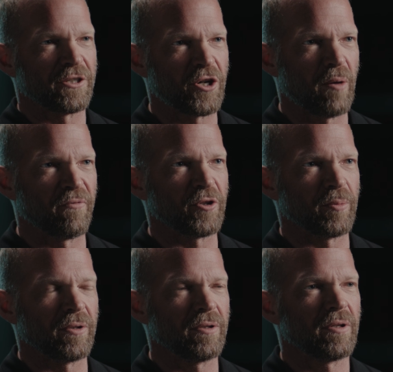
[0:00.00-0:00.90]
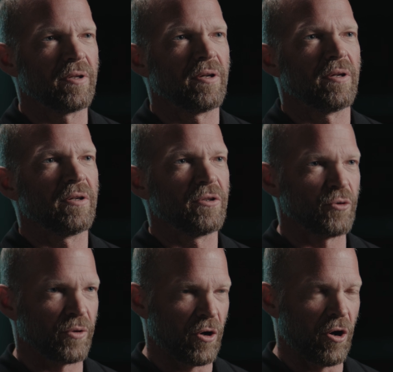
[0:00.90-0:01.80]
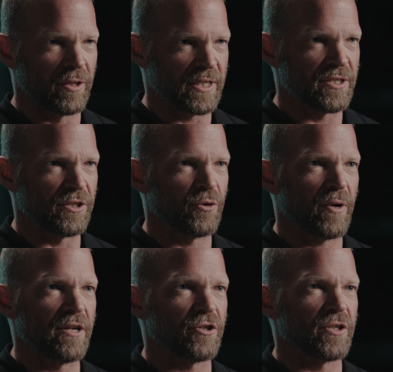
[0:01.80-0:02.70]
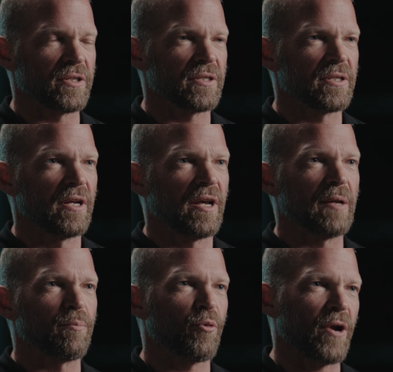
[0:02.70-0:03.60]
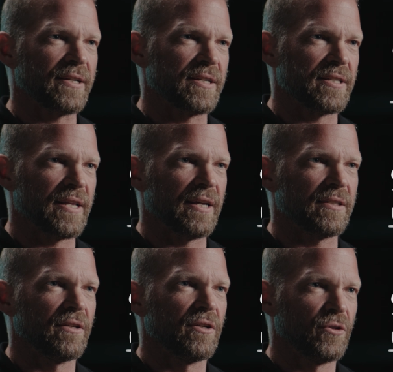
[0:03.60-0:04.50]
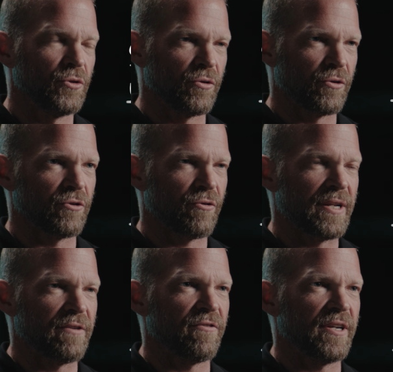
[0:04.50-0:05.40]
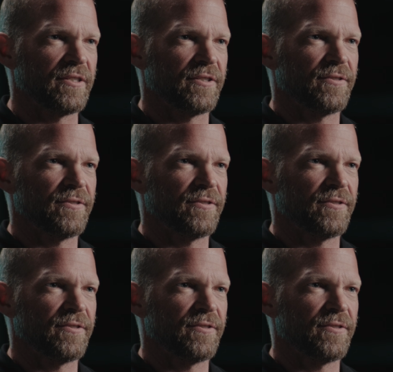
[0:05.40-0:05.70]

uncomfortable during all these situations and practice that during your training phase.